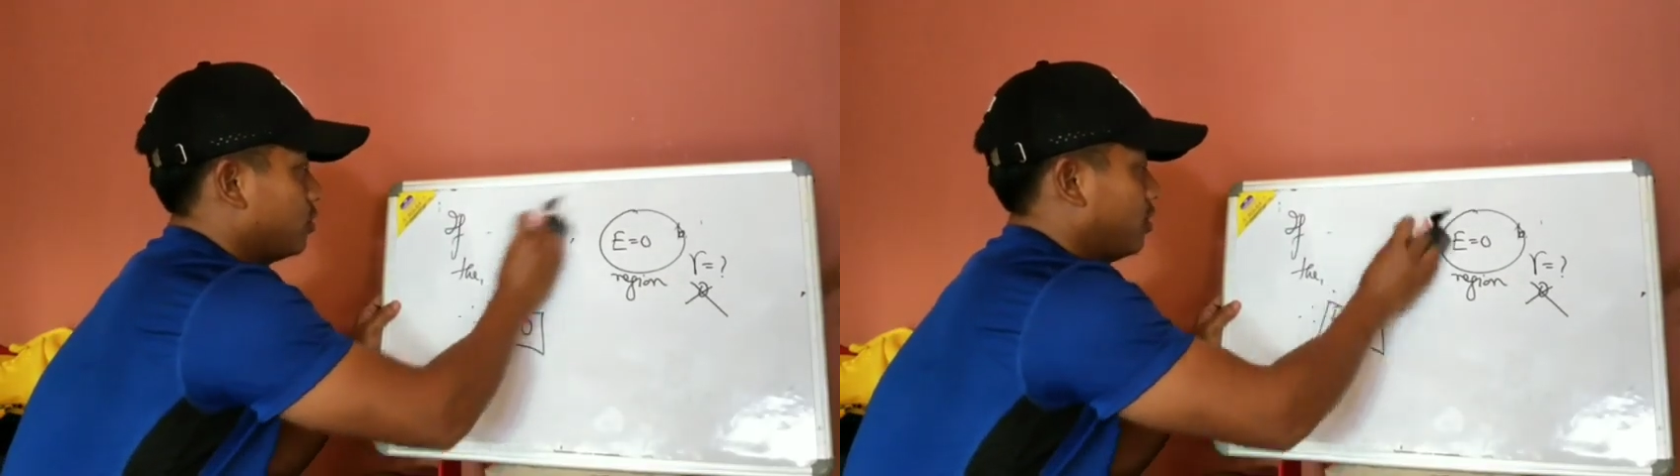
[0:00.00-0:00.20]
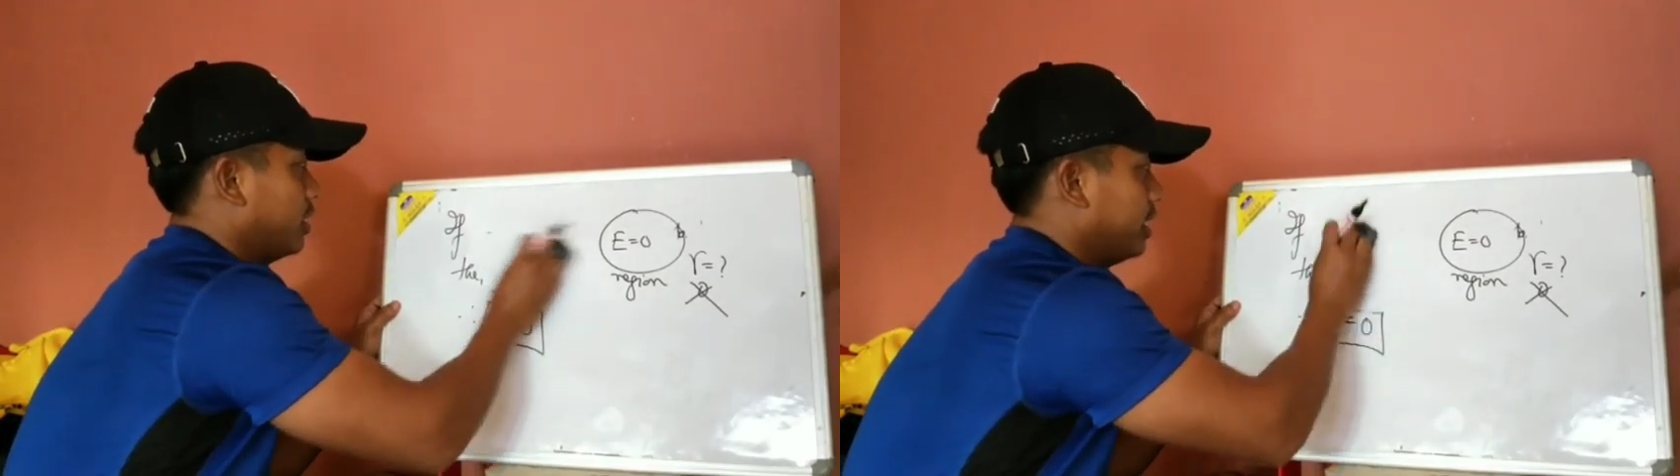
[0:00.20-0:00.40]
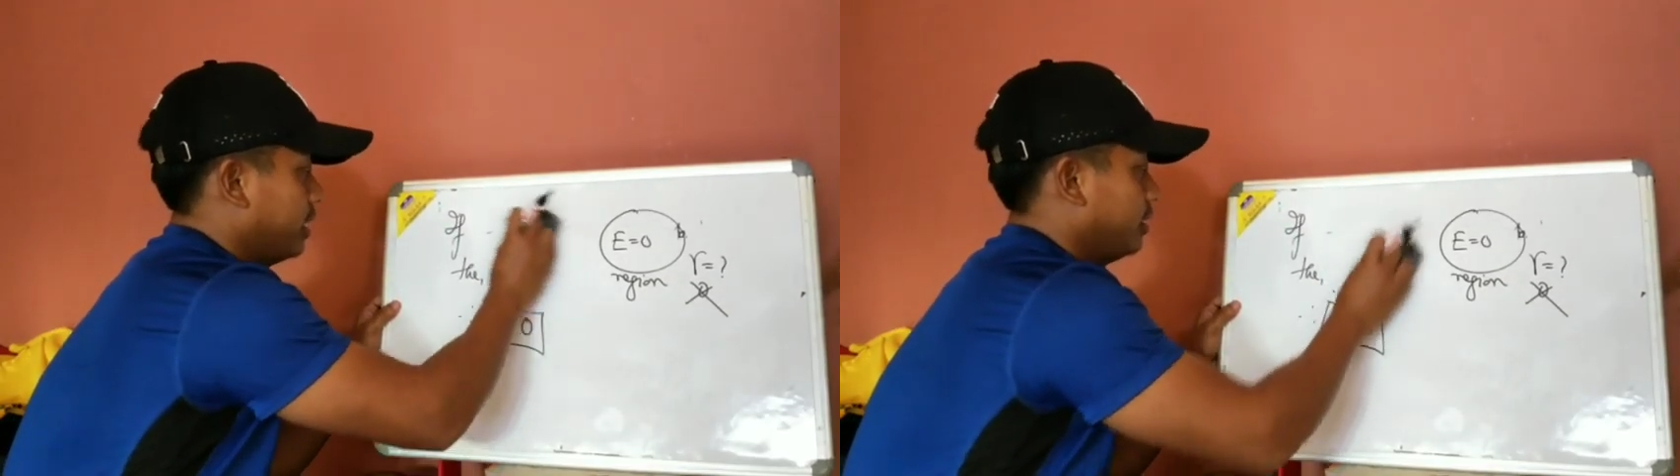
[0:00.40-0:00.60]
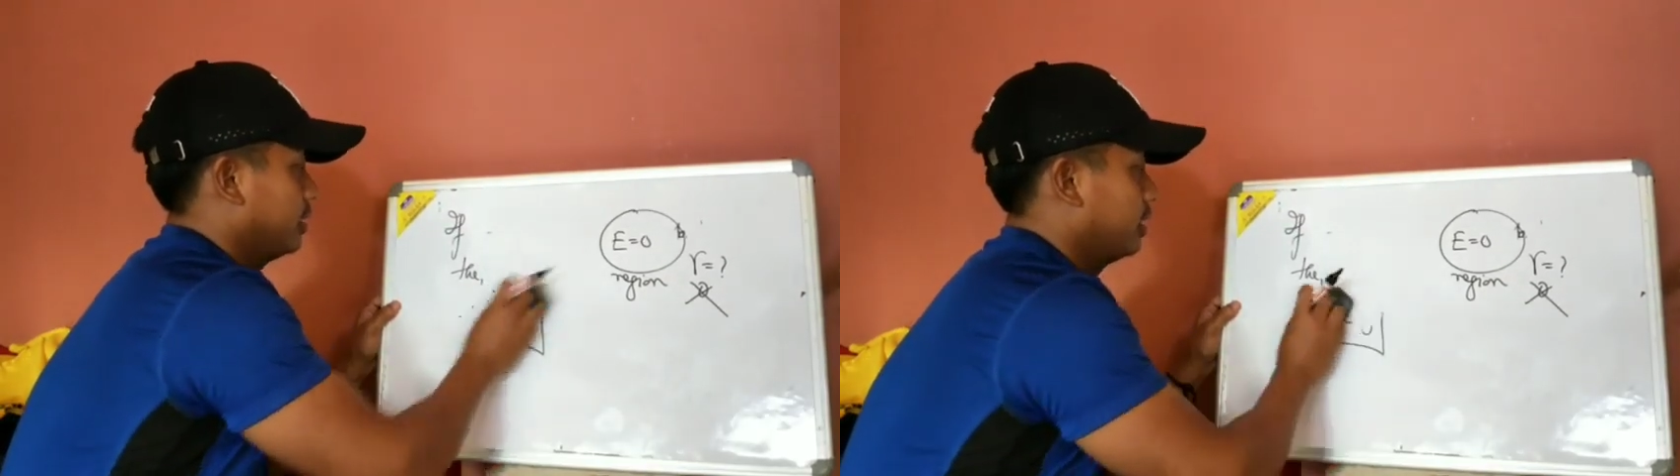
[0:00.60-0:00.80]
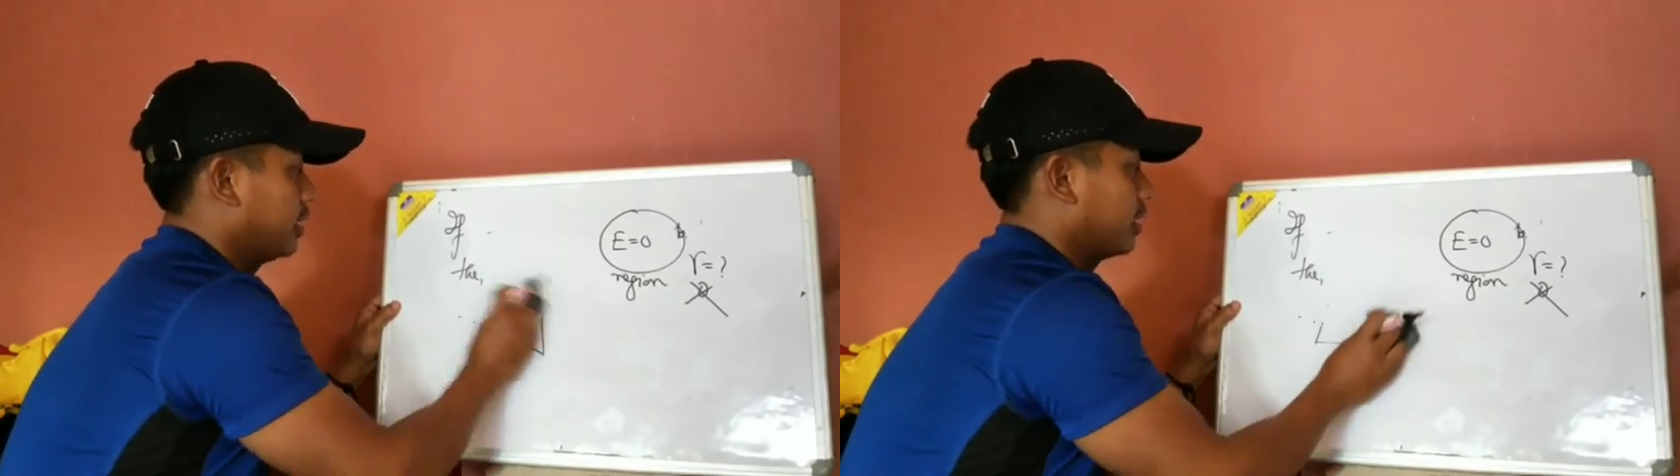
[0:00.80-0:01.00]
to any,
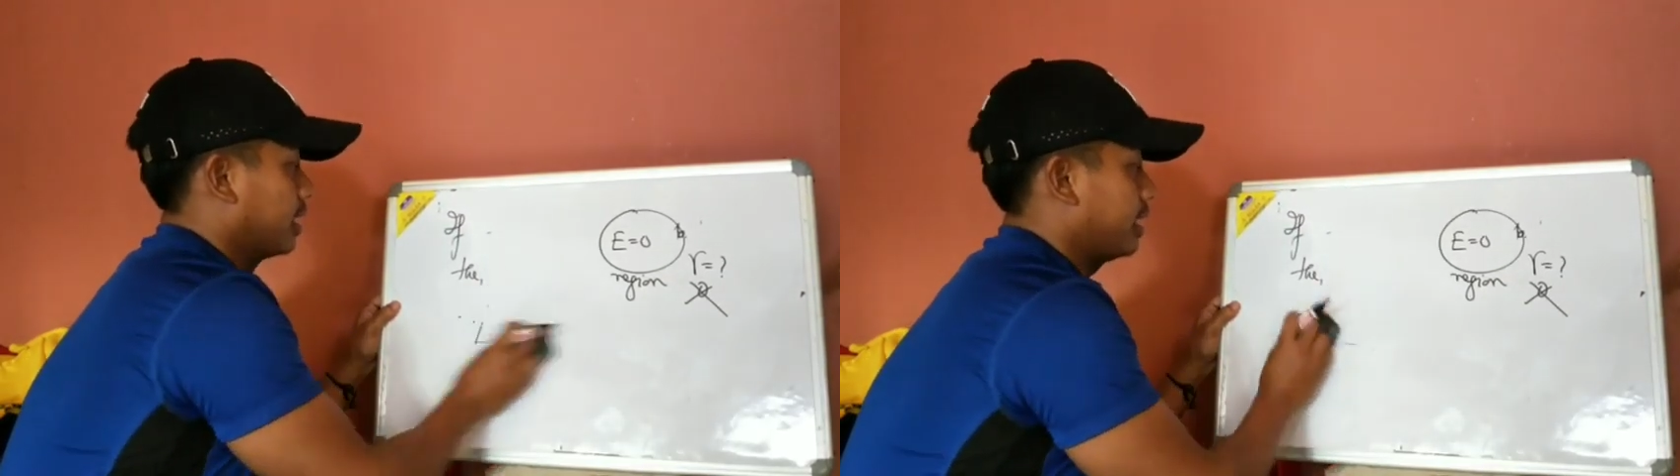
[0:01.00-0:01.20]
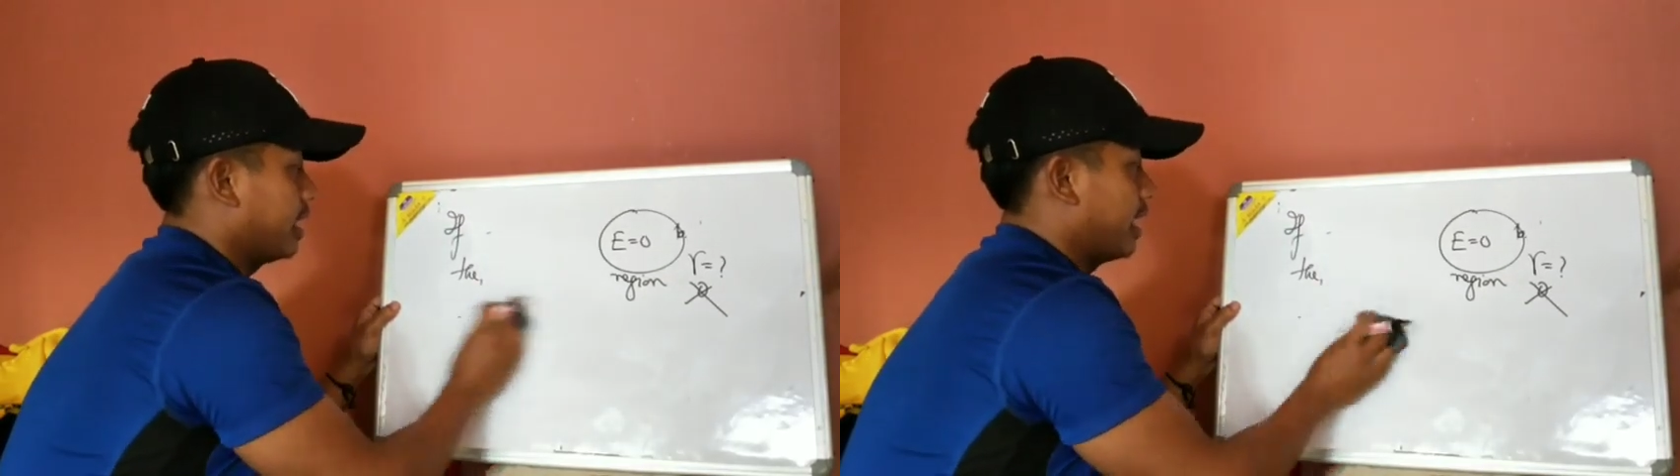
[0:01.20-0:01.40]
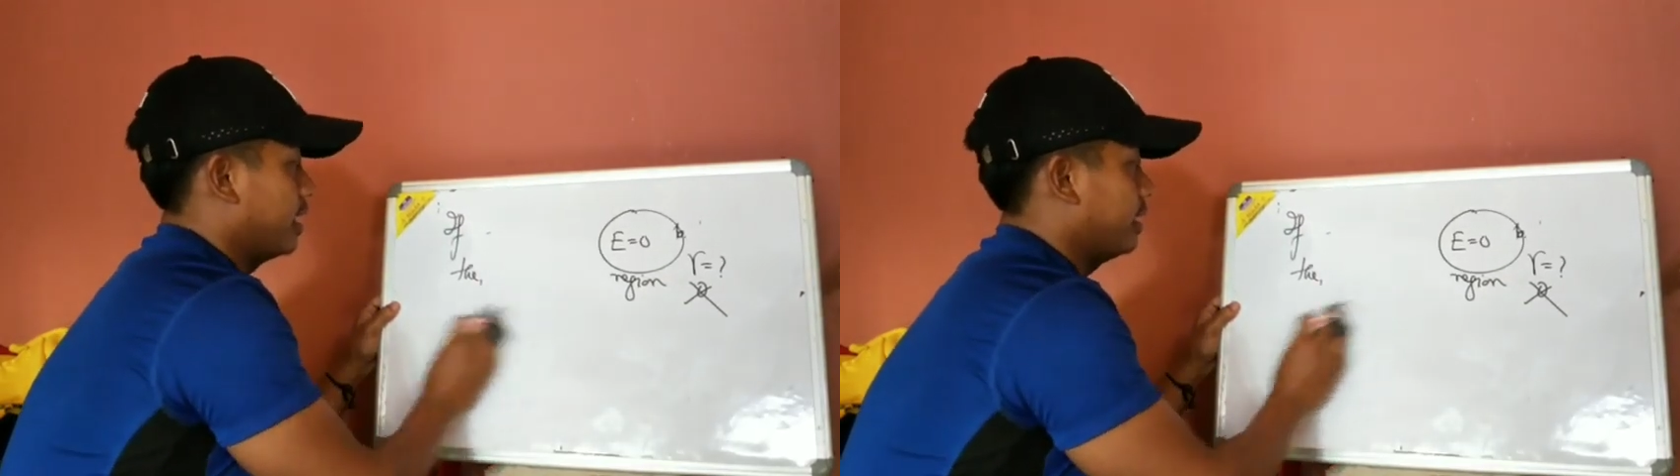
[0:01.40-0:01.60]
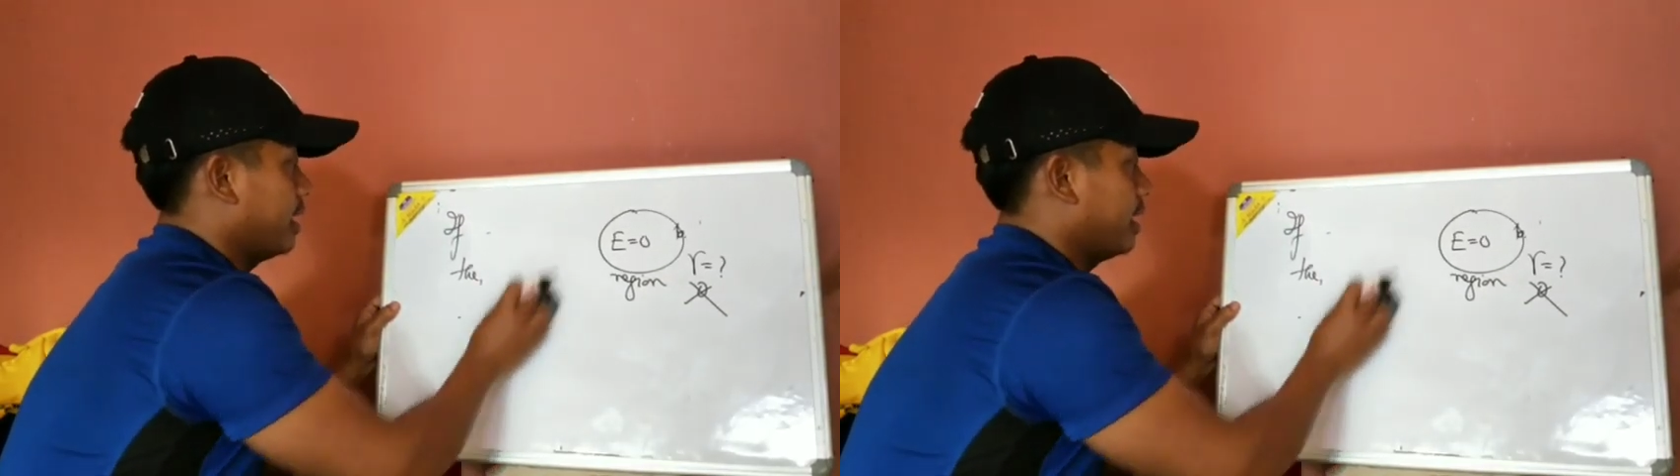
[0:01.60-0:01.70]
Karihani